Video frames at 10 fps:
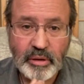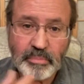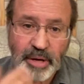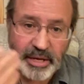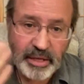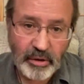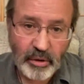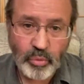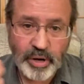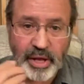But
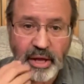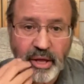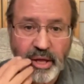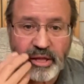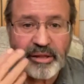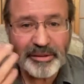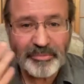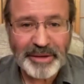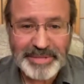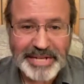what?
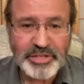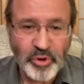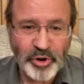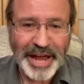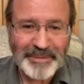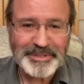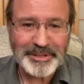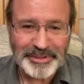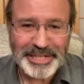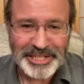Sometimes that's called
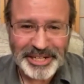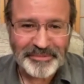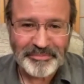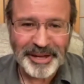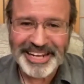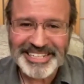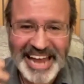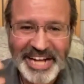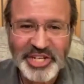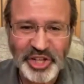absolute teaching, but it's
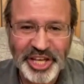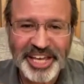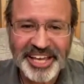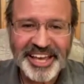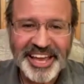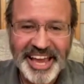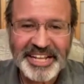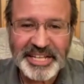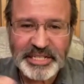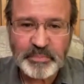actually
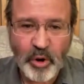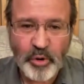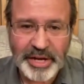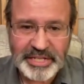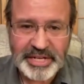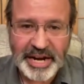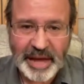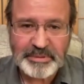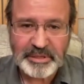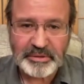anything spoken is not
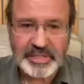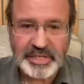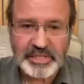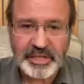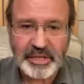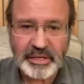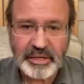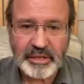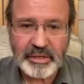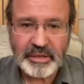absolute teaching.
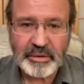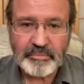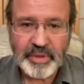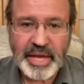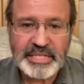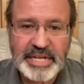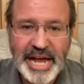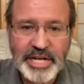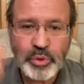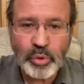It's the
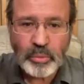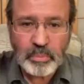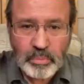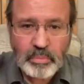actual